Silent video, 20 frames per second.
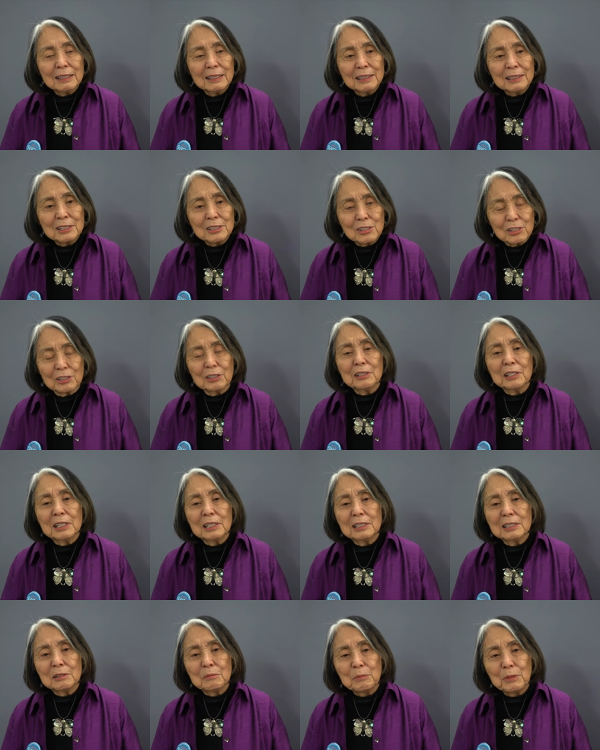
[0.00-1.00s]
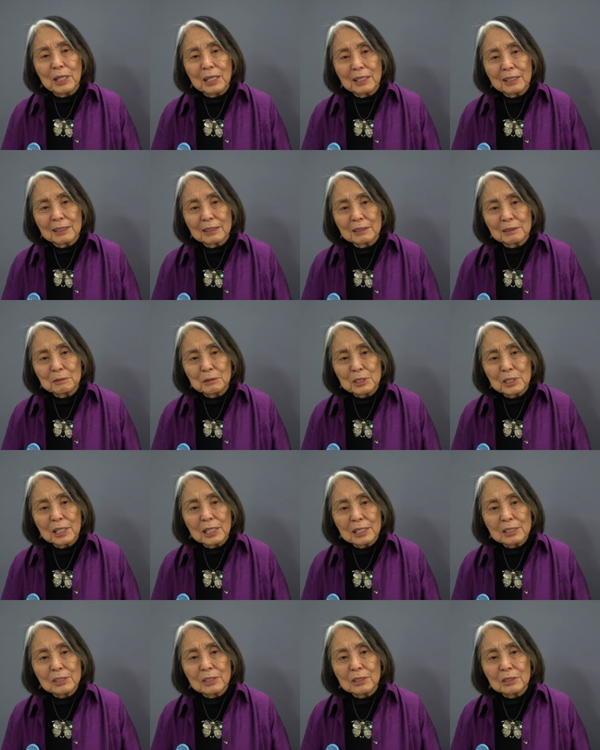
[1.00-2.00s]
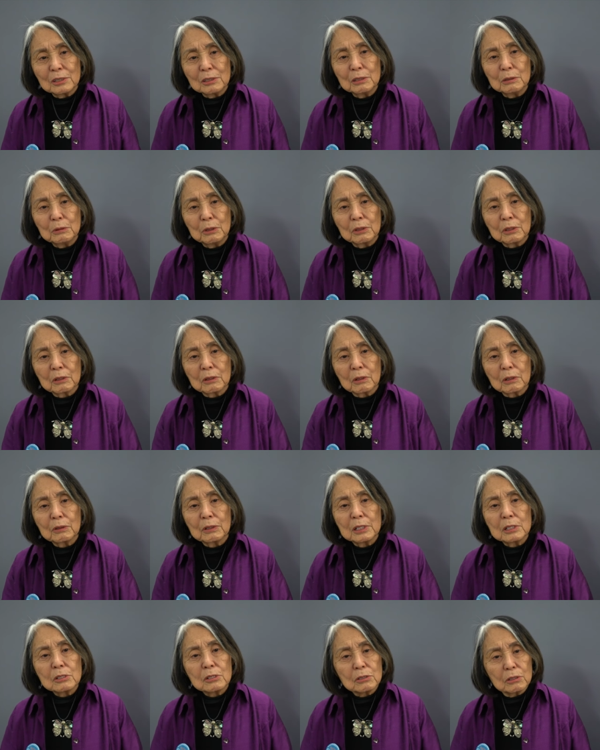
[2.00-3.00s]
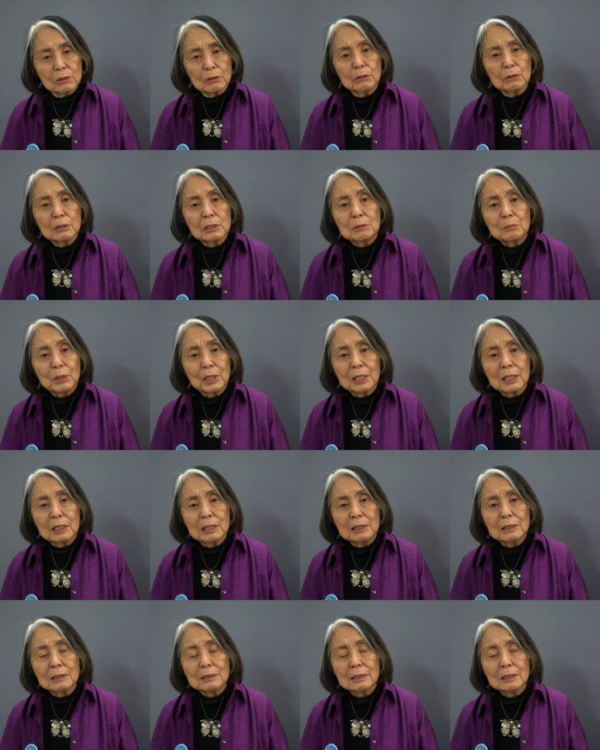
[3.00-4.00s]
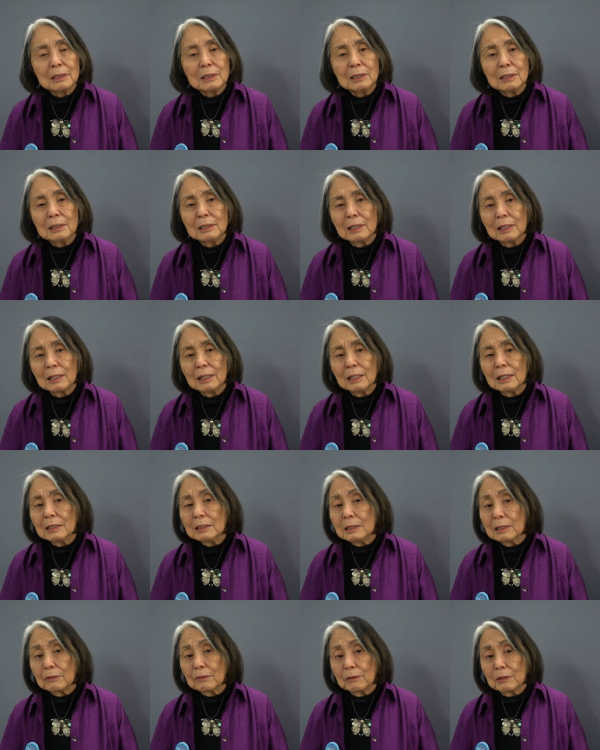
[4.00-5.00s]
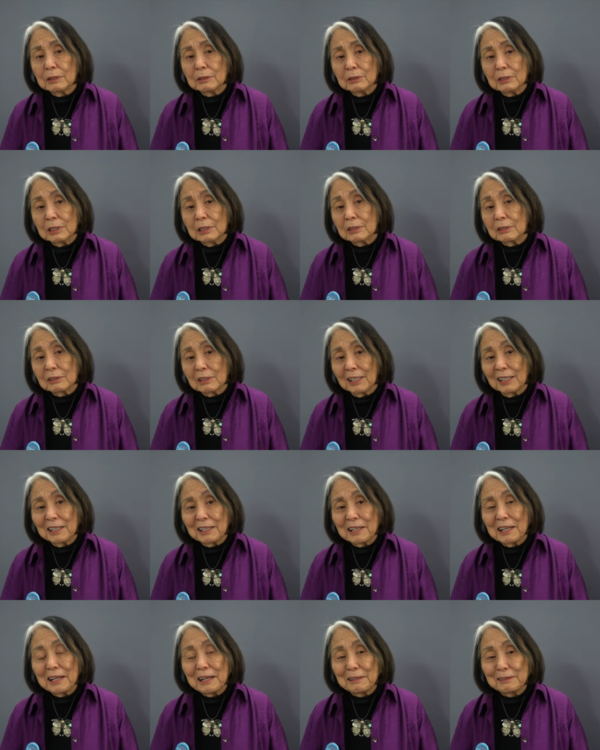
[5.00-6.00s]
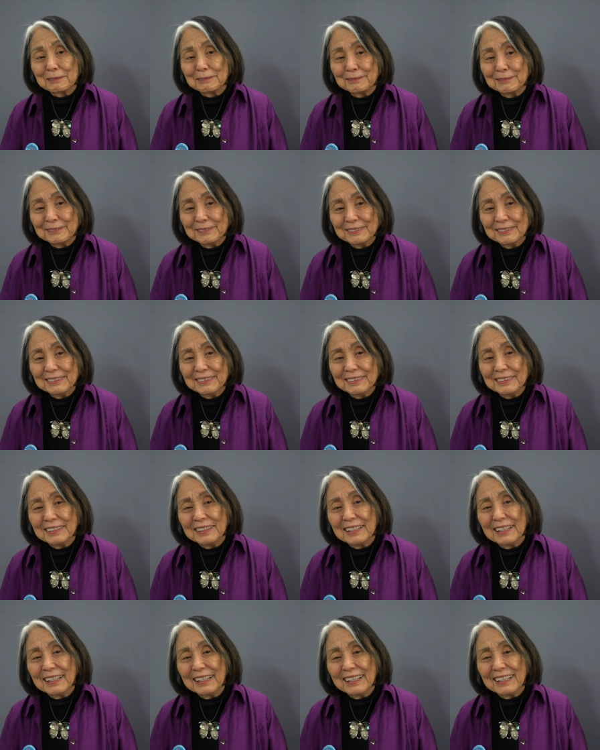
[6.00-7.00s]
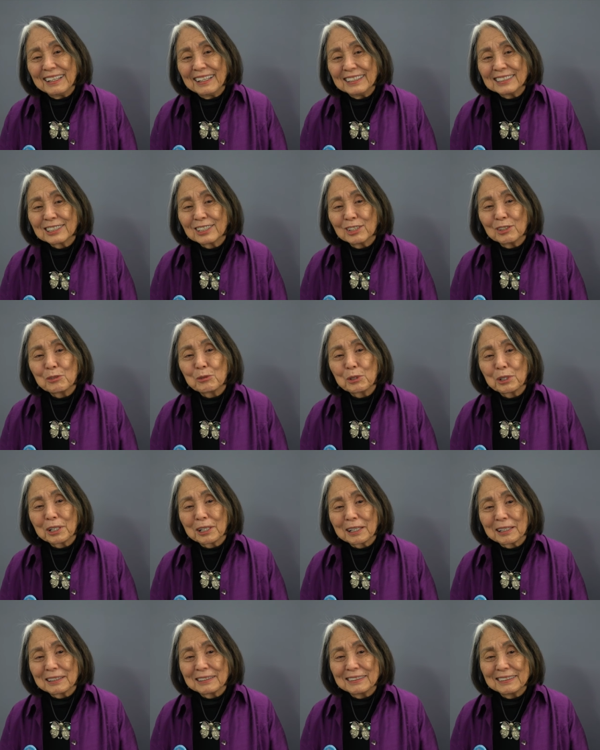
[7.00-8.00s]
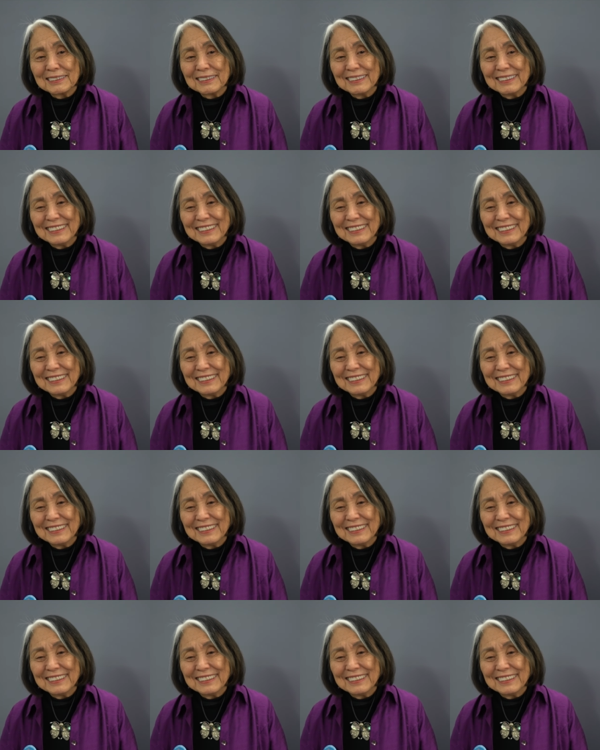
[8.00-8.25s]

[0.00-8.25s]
the journey to make, which has to do with the growing soul and making a difference inside and out. It's good work.